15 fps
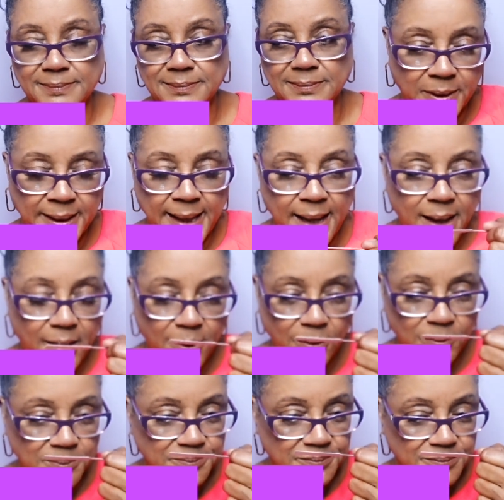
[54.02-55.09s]
But
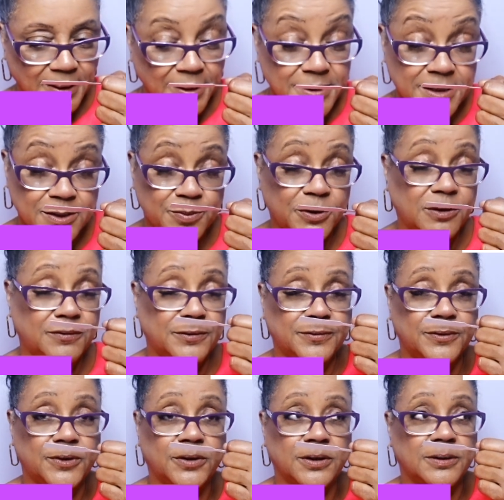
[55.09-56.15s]
now, this is beautiful
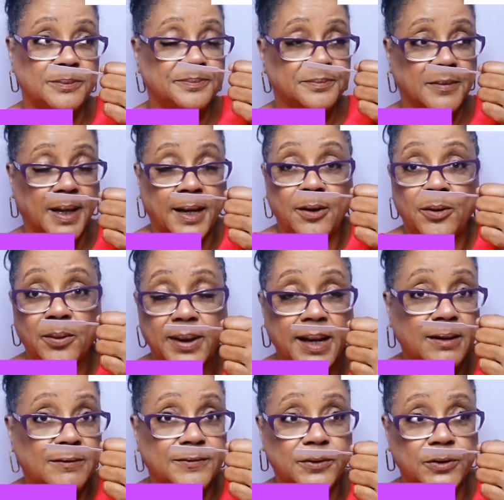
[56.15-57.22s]
floral. I don't know what
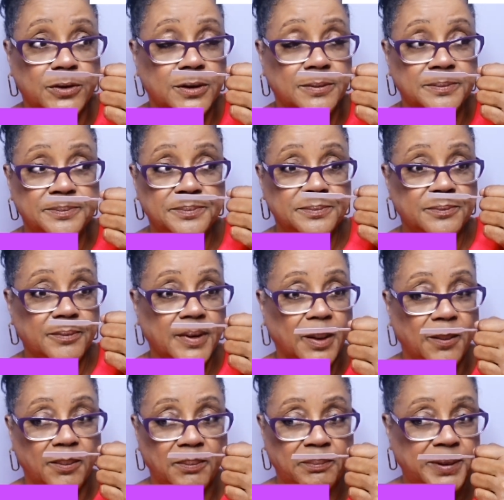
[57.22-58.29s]
kind of floral,
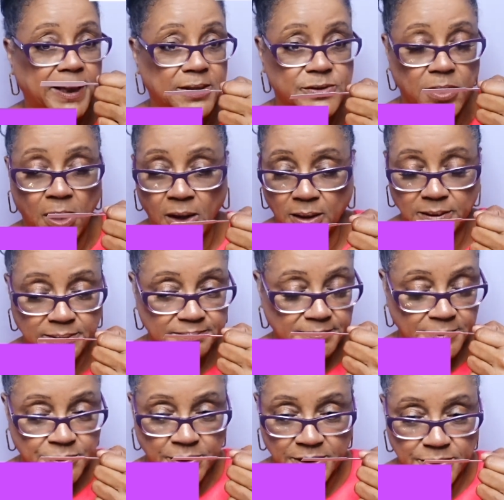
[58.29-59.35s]
but it's all
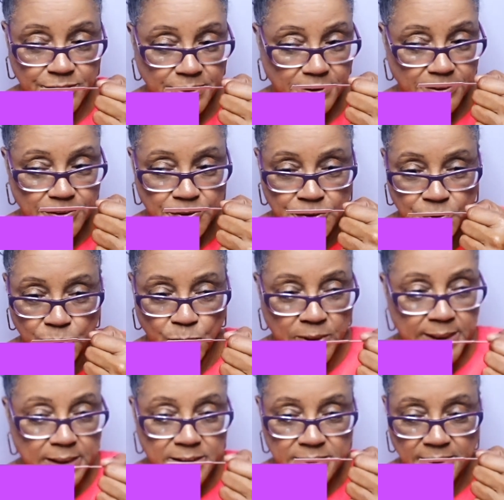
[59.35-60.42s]
just
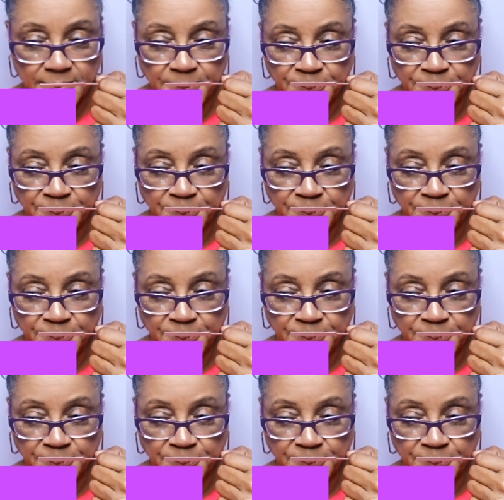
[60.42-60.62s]
sweet,